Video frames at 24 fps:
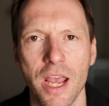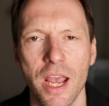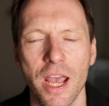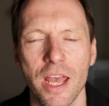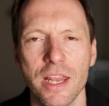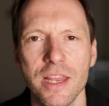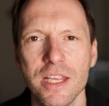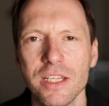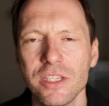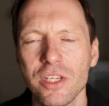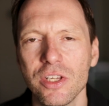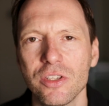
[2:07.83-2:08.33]

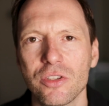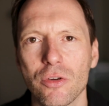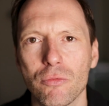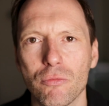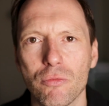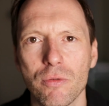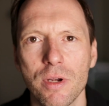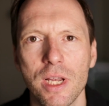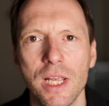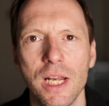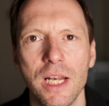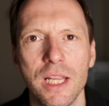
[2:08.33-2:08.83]
And this is a
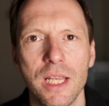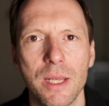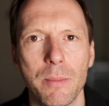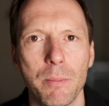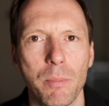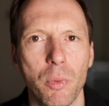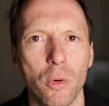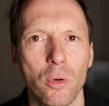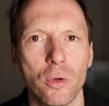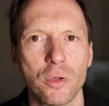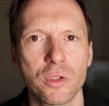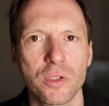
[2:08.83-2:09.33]
really
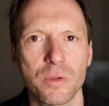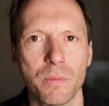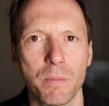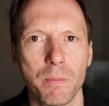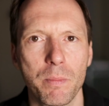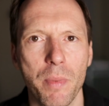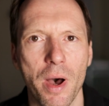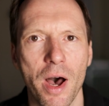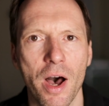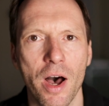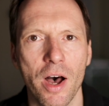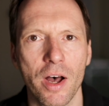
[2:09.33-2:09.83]
important
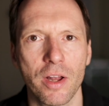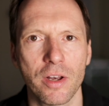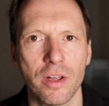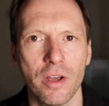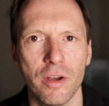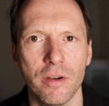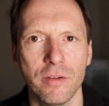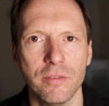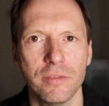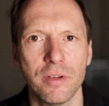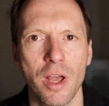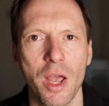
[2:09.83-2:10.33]
part
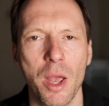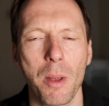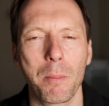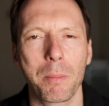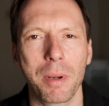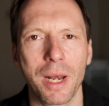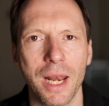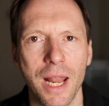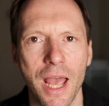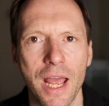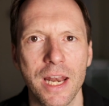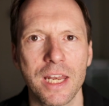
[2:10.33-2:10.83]
of
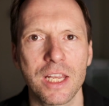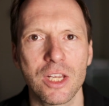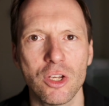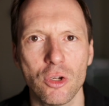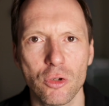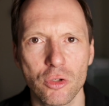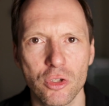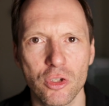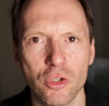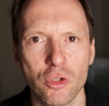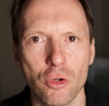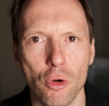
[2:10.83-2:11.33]
planning your
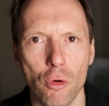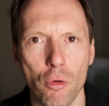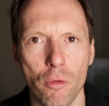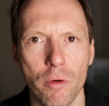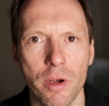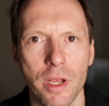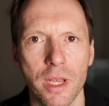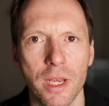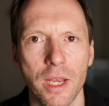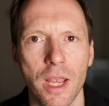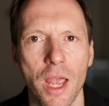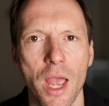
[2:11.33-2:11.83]

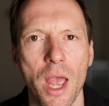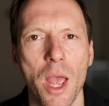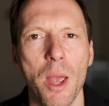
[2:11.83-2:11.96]
story,